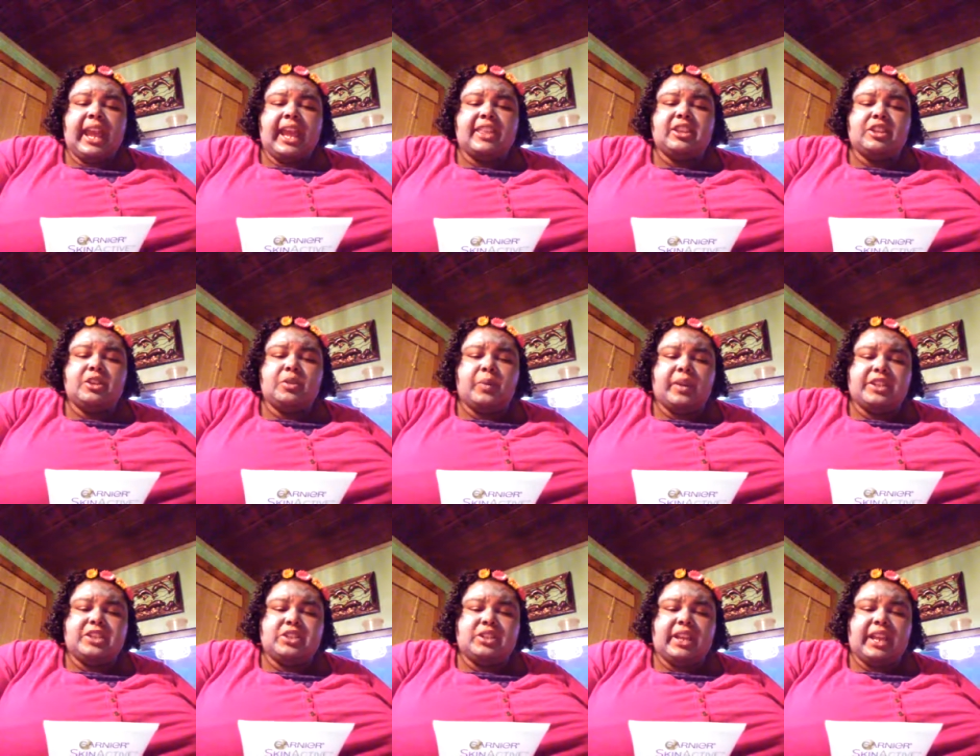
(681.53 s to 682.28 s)
And then you
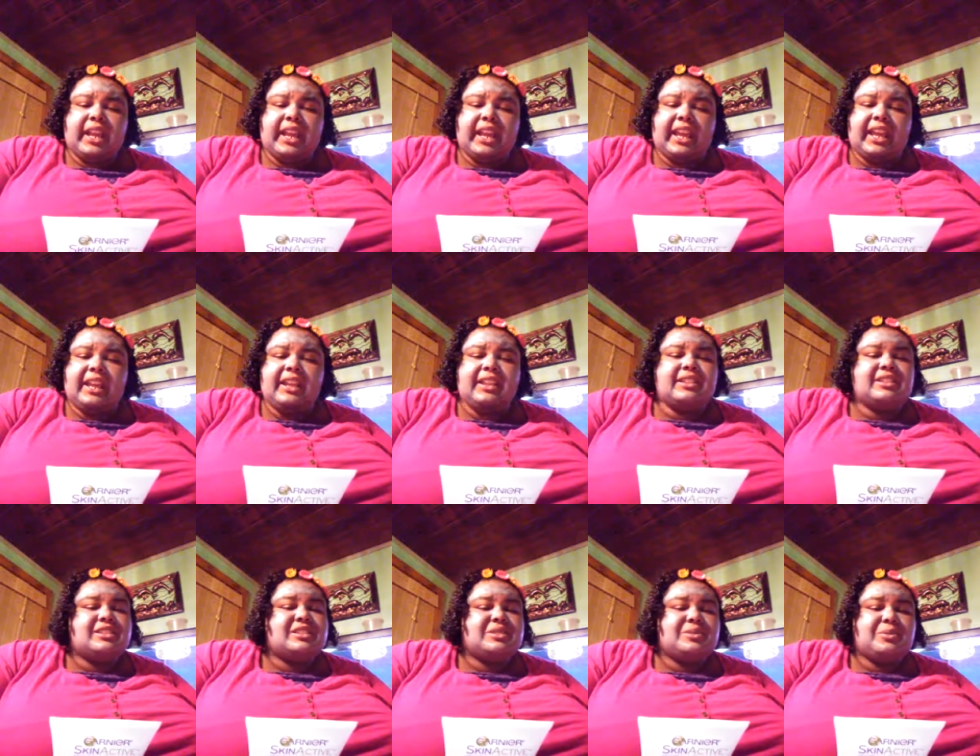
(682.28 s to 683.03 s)
wet your
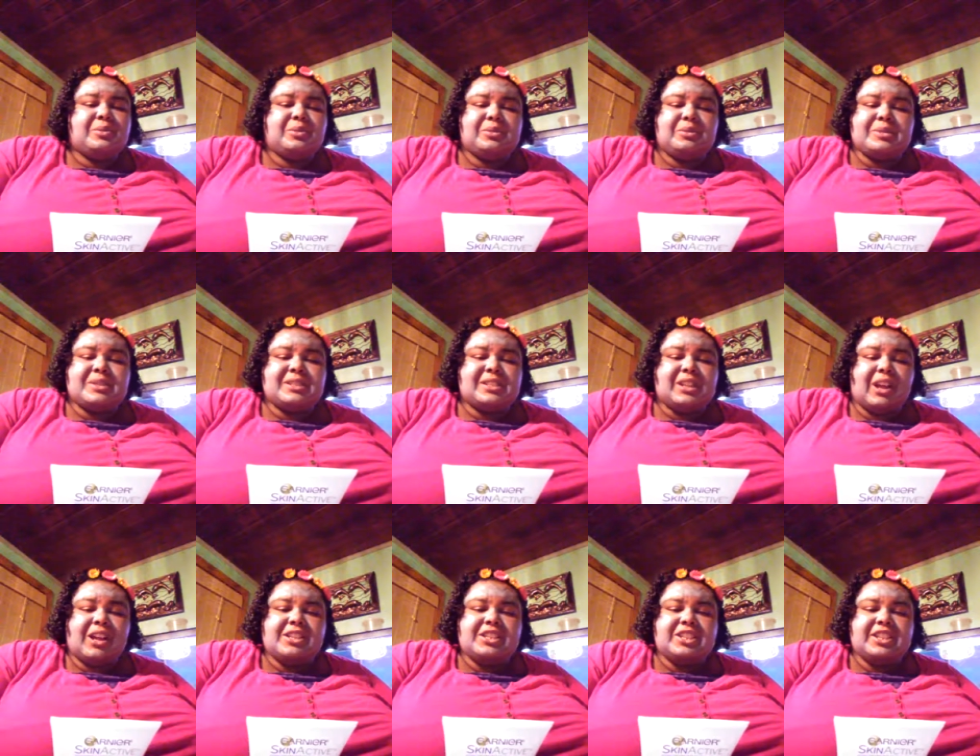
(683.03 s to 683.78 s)
hands, you
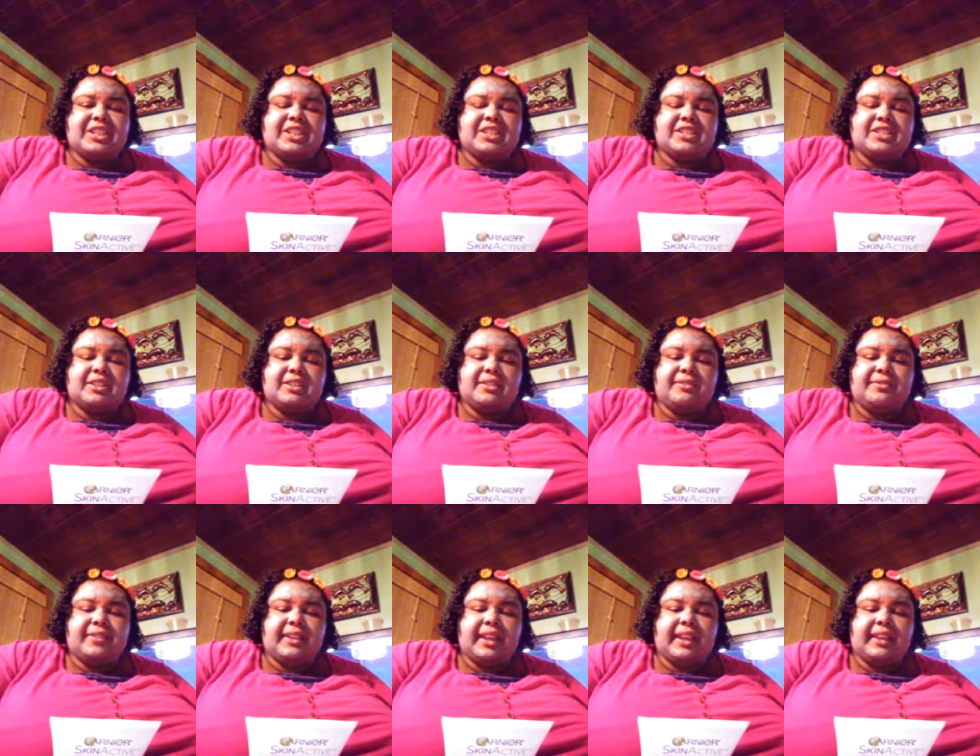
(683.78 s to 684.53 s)
massage it into
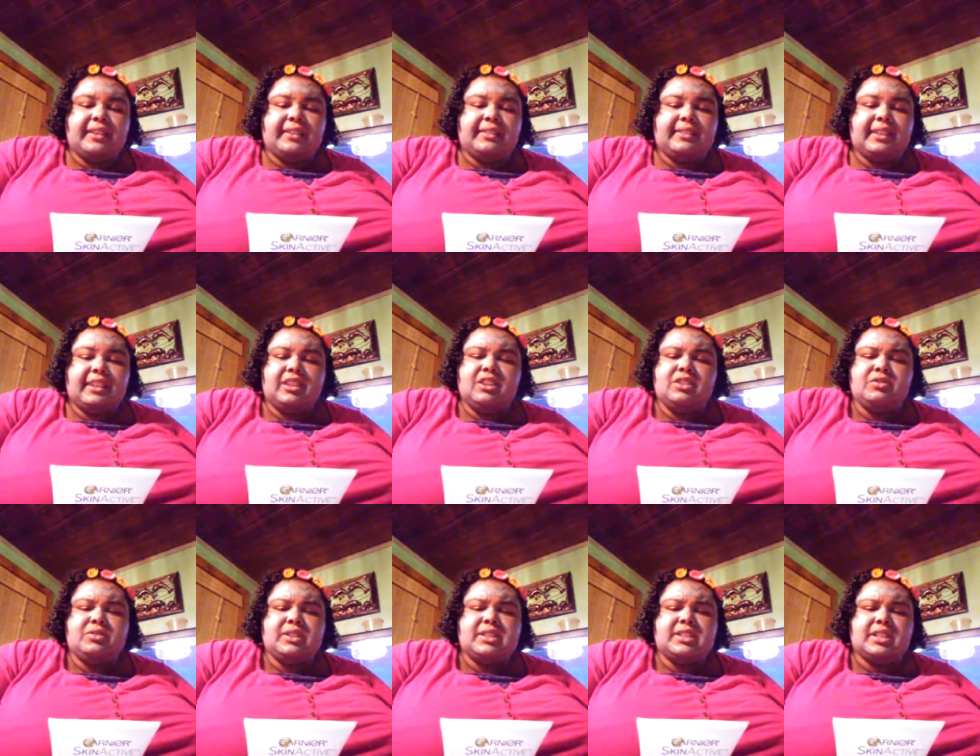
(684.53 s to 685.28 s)
your face, and
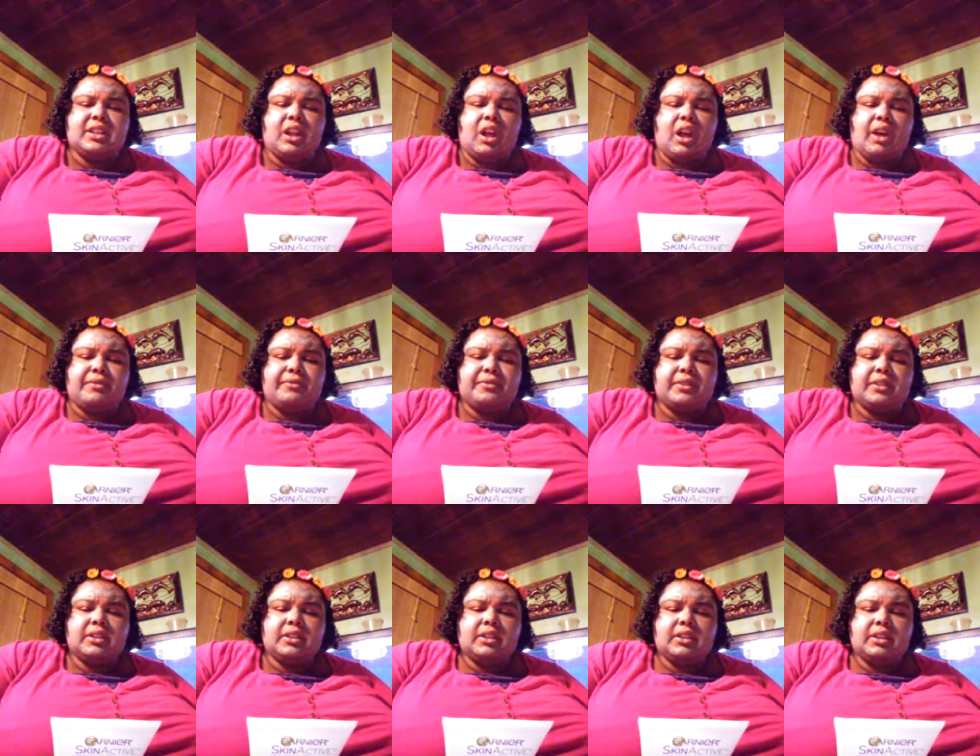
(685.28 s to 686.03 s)
then you rinse it
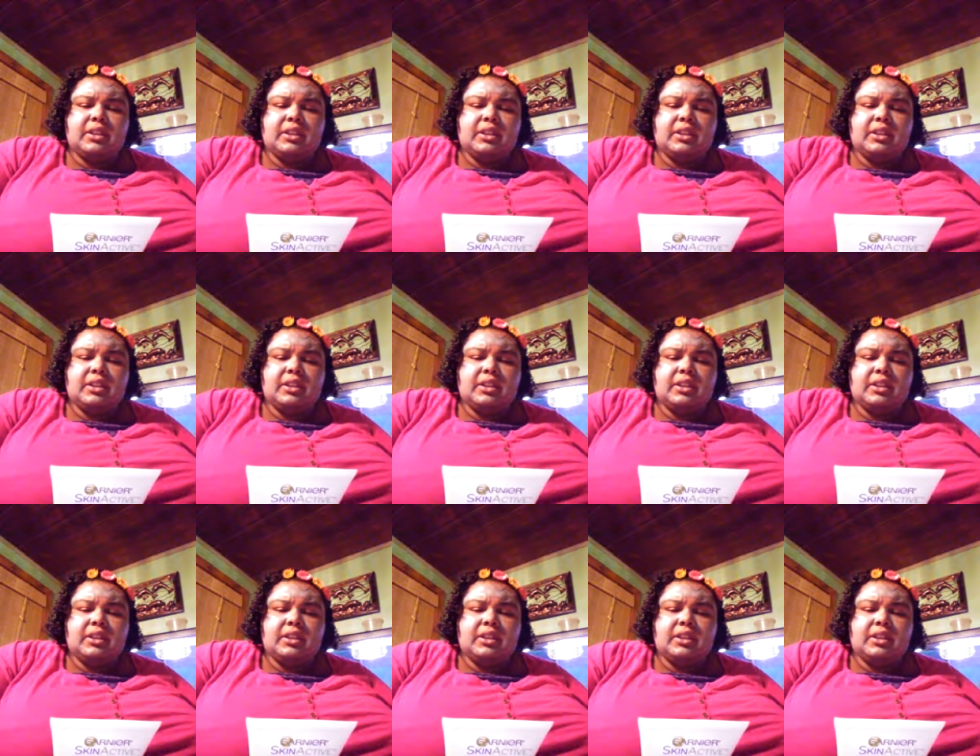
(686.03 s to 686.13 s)
off.